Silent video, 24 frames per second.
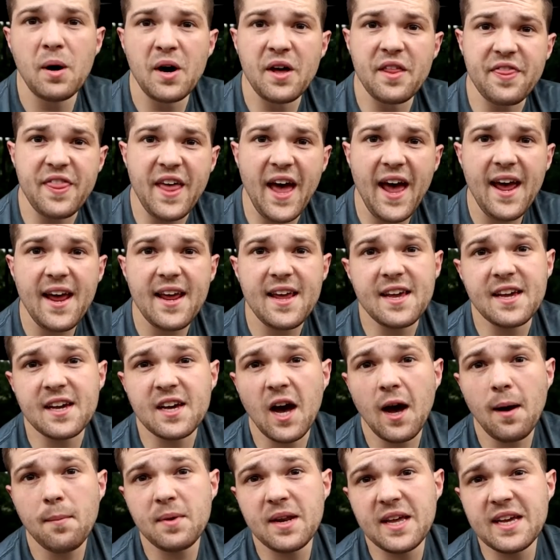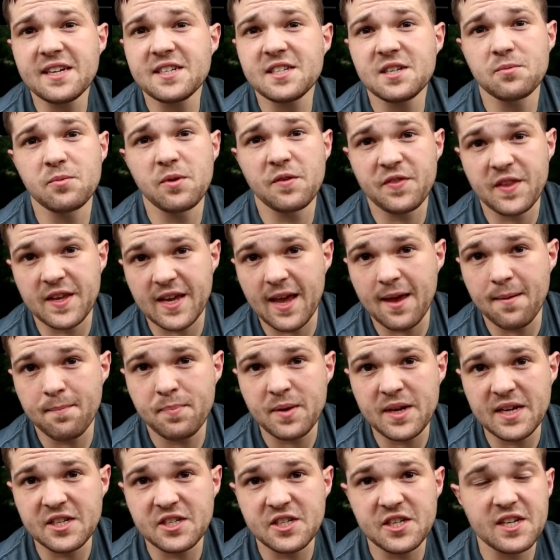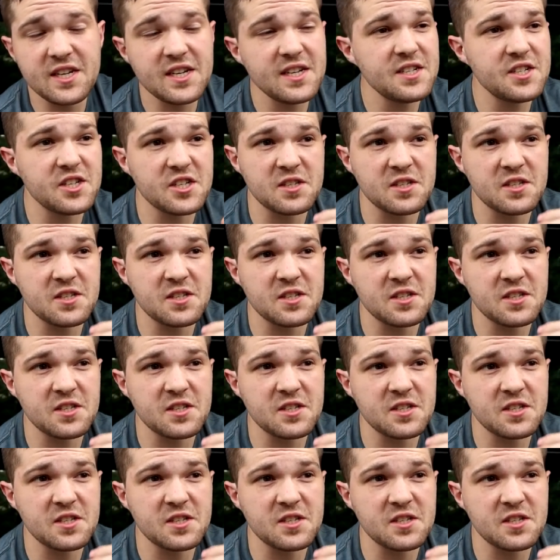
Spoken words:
But that in combination with the MPG